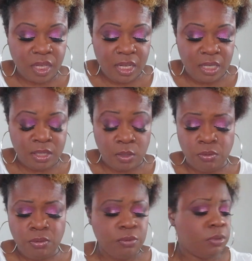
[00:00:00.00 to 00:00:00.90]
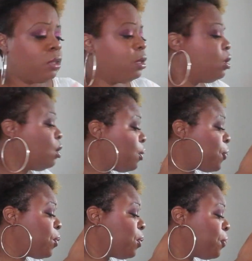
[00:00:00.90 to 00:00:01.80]
and it's ooh,
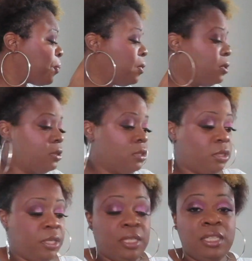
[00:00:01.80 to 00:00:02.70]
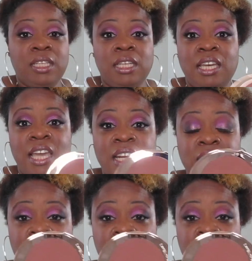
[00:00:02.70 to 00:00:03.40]
sorry. And it